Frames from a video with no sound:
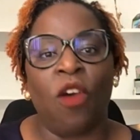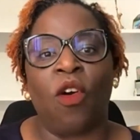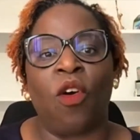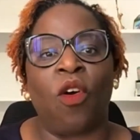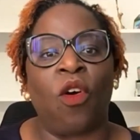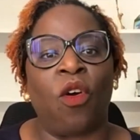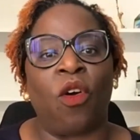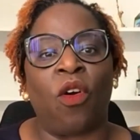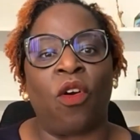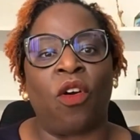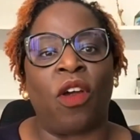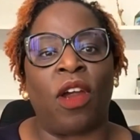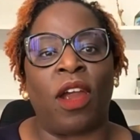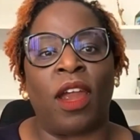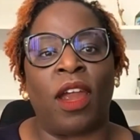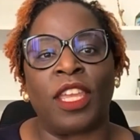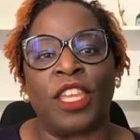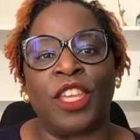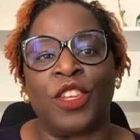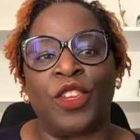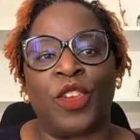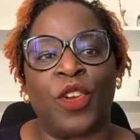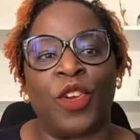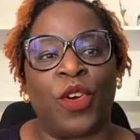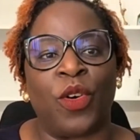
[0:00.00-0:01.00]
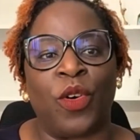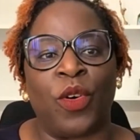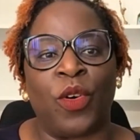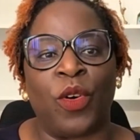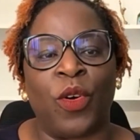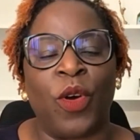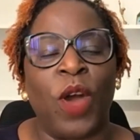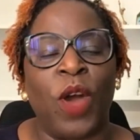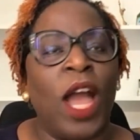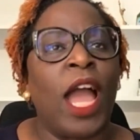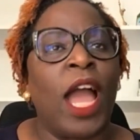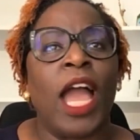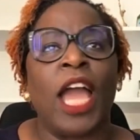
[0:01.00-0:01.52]
Or,
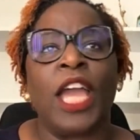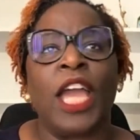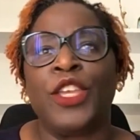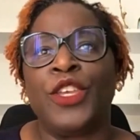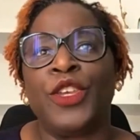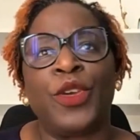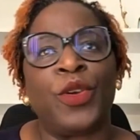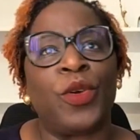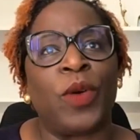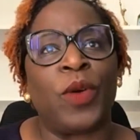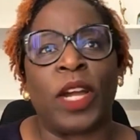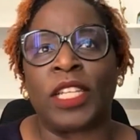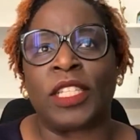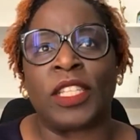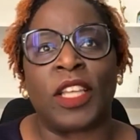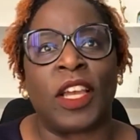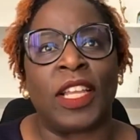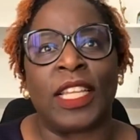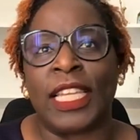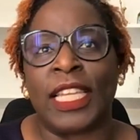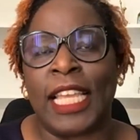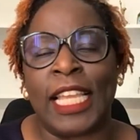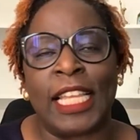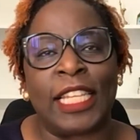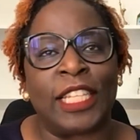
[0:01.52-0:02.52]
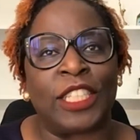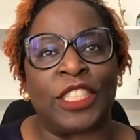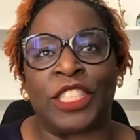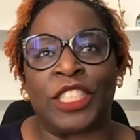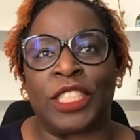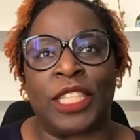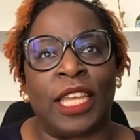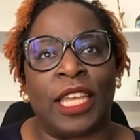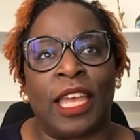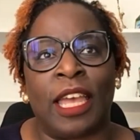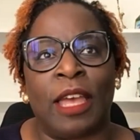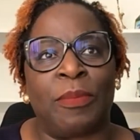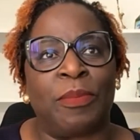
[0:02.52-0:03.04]
you as our
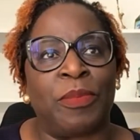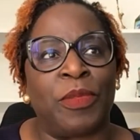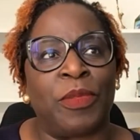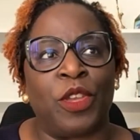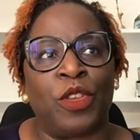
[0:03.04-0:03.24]
leadership,